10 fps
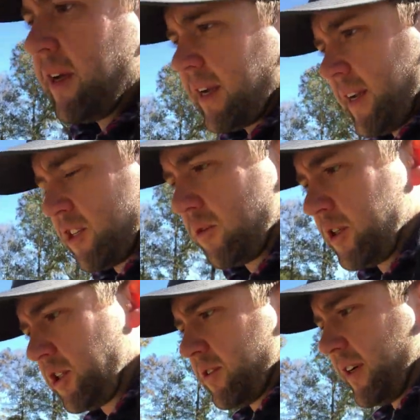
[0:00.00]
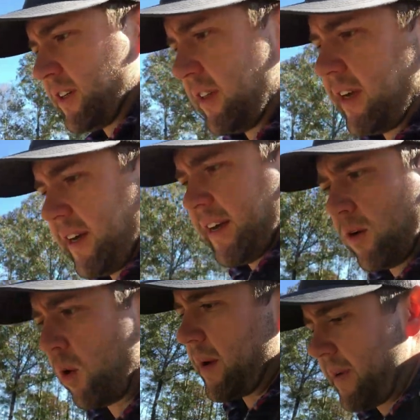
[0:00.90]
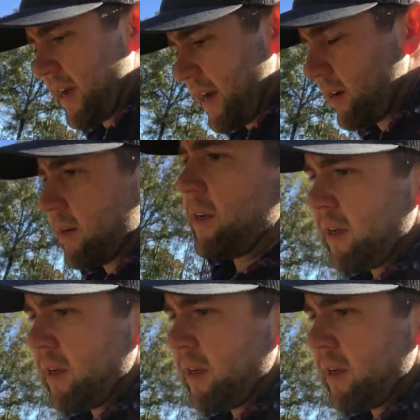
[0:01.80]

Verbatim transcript: kind of swish it around there, kind of wipe it out,